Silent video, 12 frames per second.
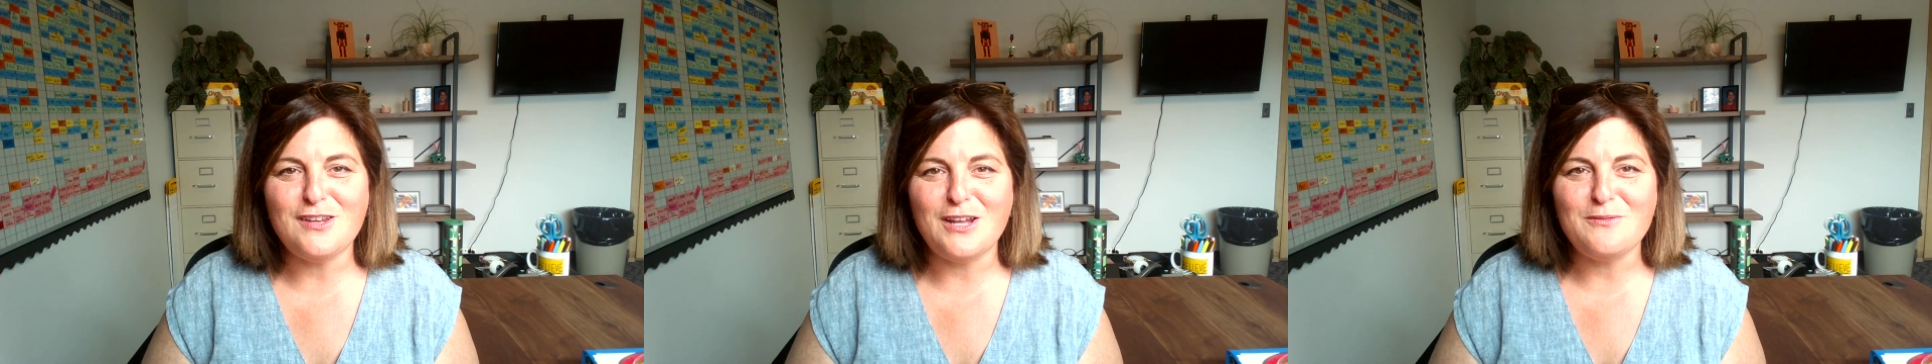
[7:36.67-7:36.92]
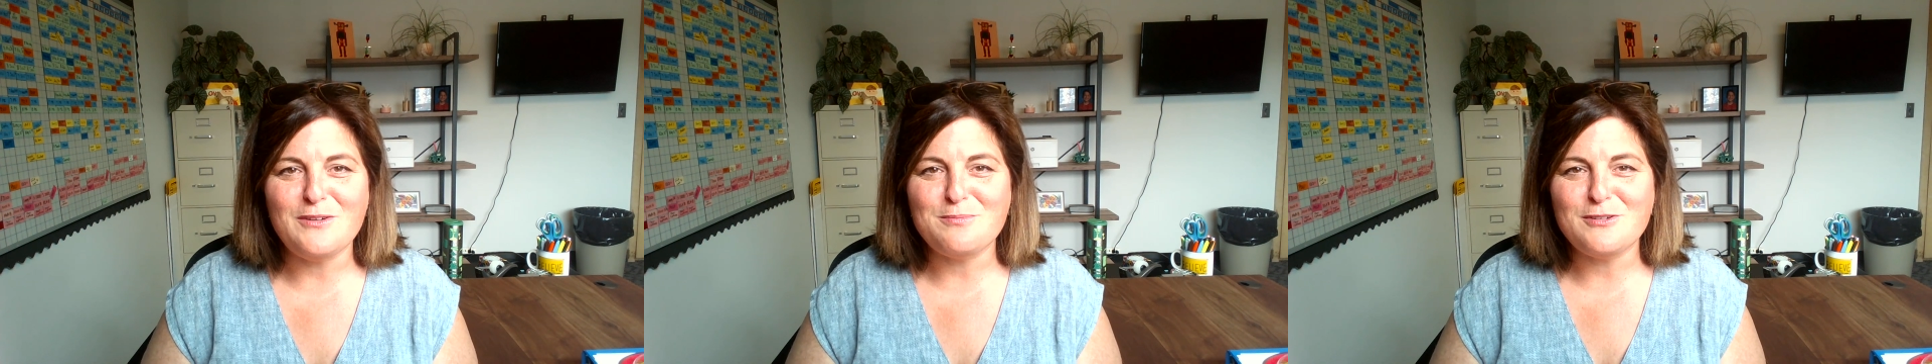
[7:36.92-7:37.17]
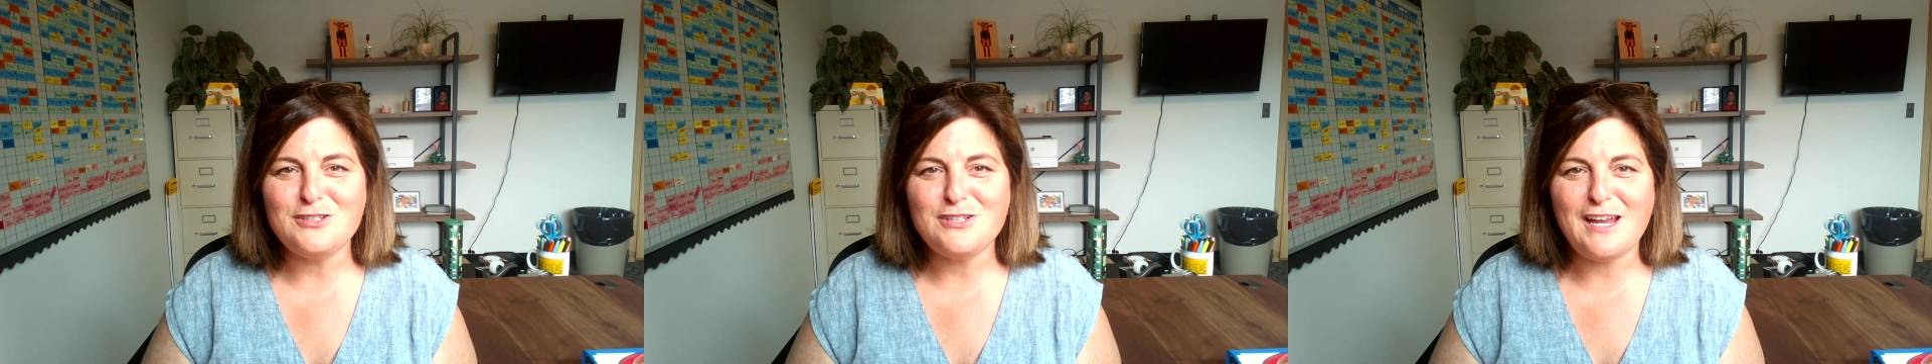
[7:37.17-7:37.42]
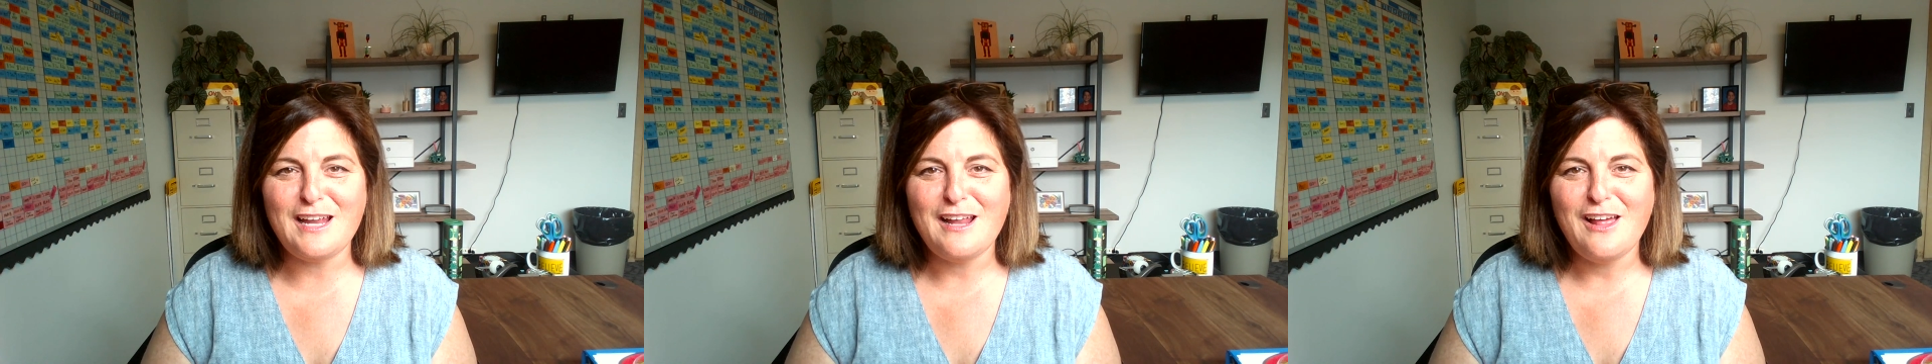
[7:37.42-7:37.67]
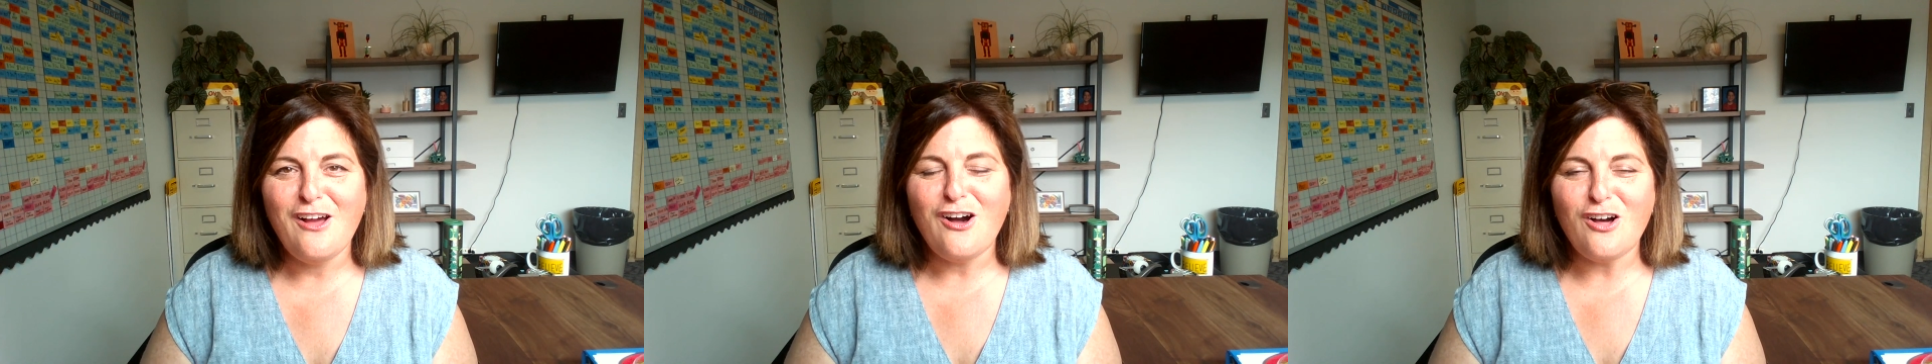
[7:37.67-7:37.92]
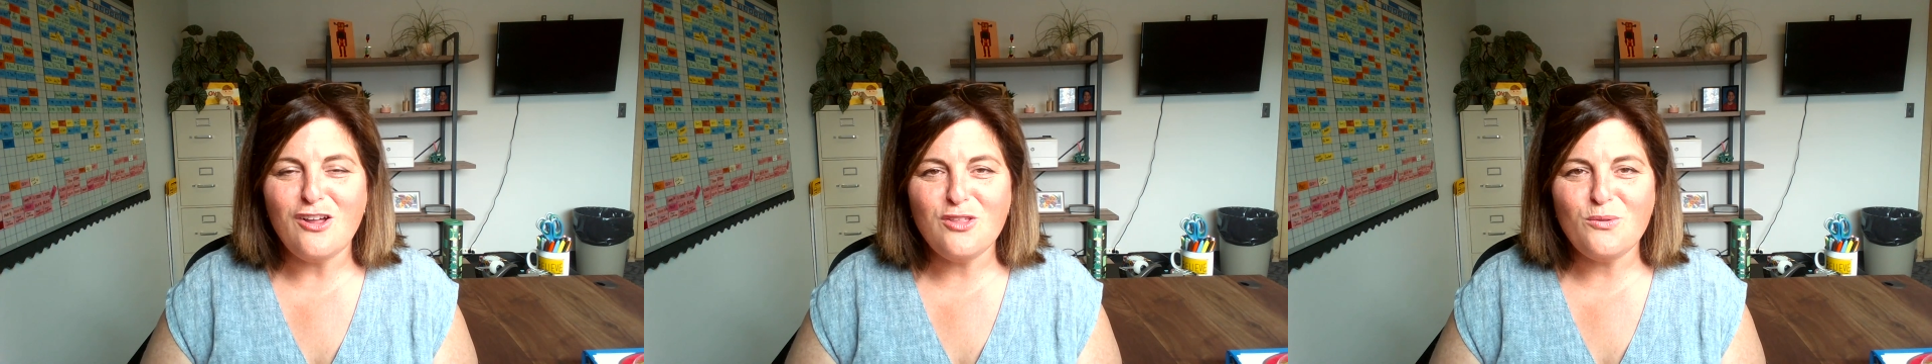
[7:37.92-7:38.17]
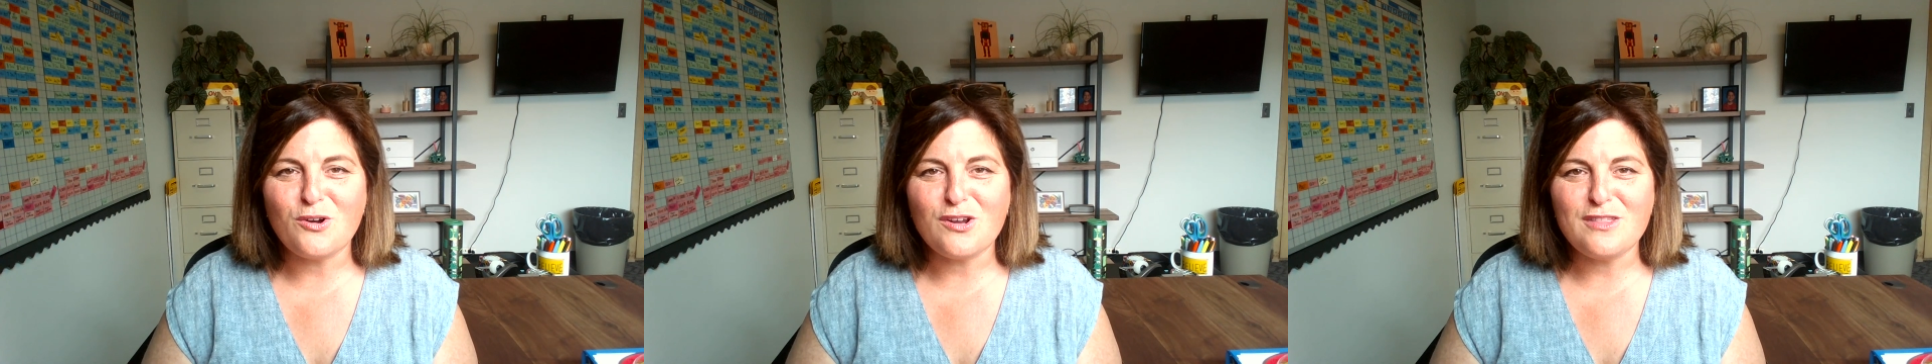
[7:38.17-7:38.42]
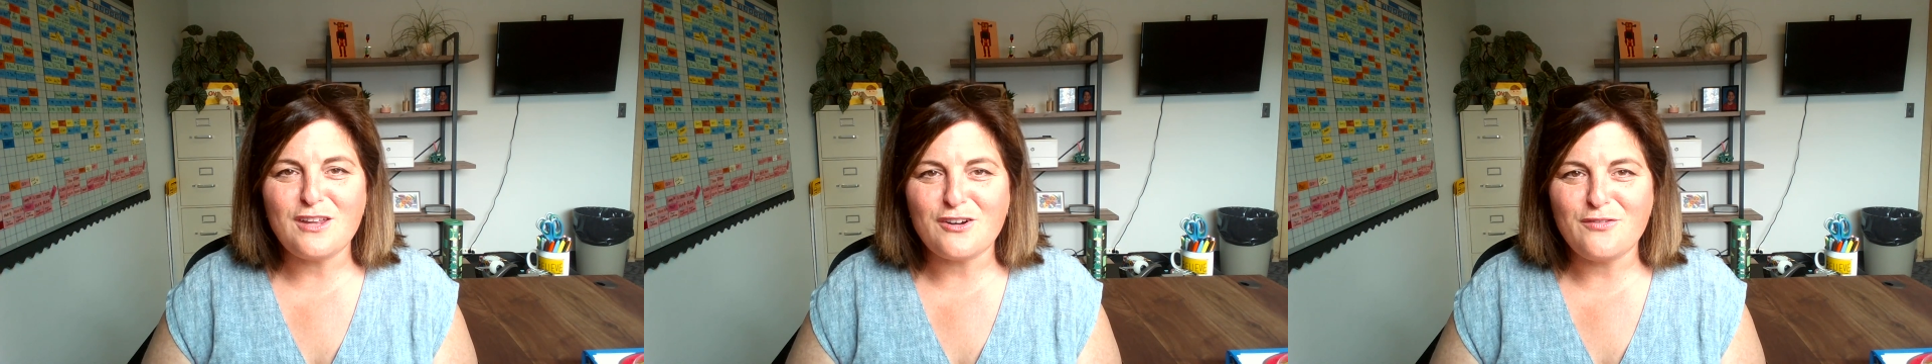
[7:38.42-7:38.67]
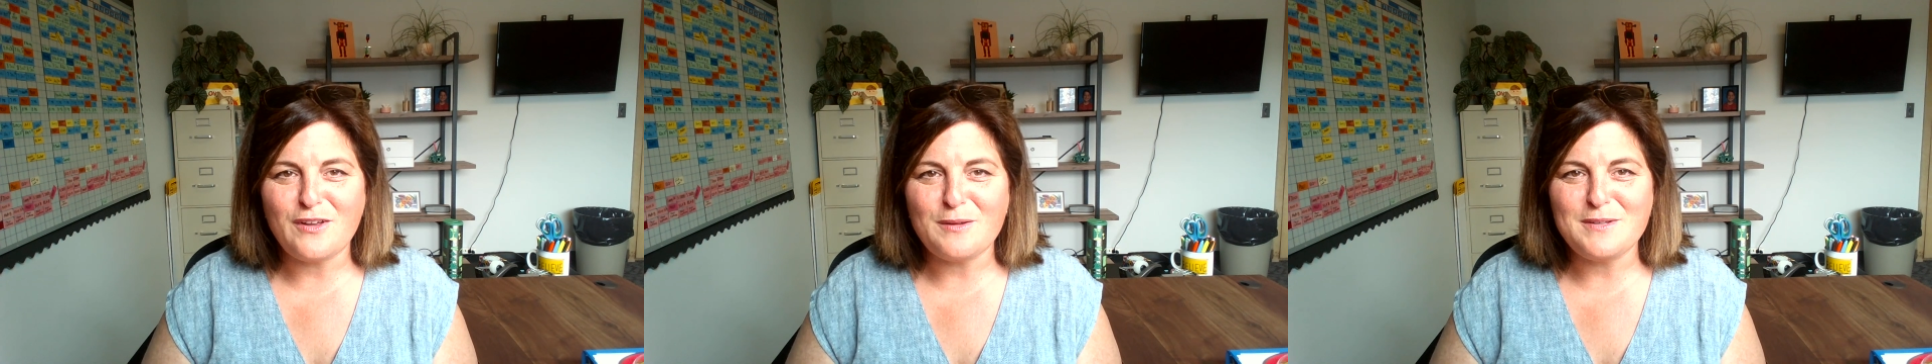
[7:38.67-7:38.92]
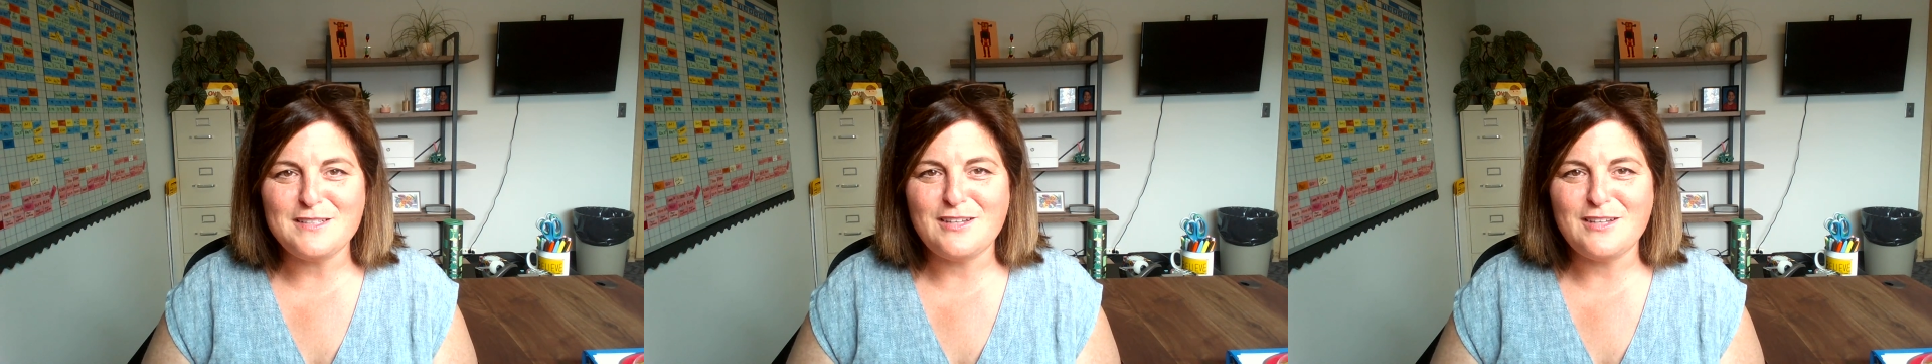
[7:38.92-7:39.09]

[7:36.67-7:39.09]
And we appreciate all the work that our families